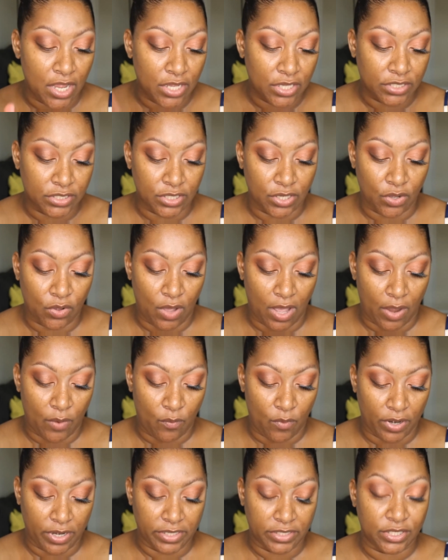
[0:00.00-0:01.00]
So I
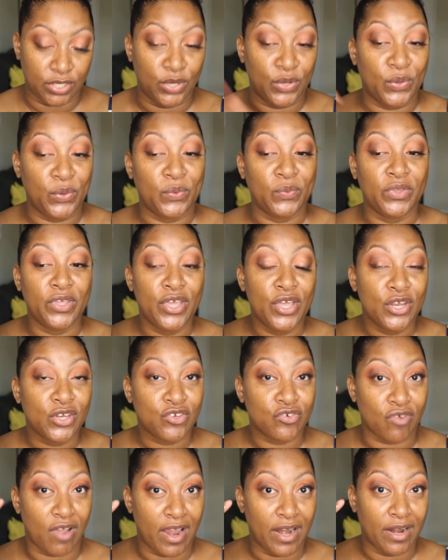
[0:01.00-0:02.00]
wanted to
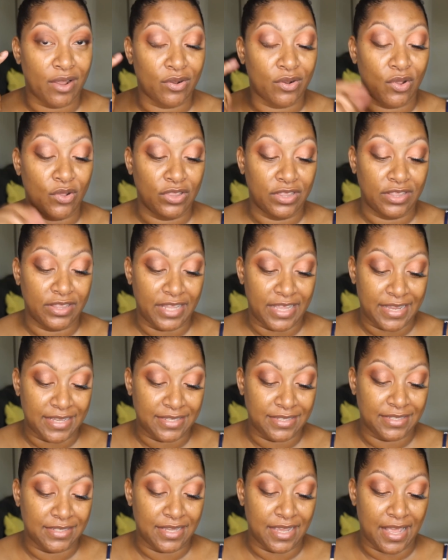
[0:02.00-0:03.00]
try it out on
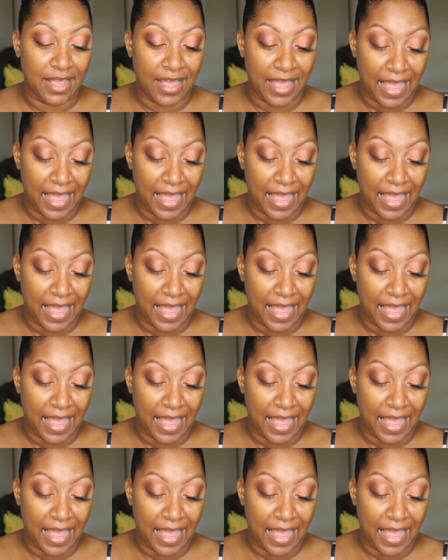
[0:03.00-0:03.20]
this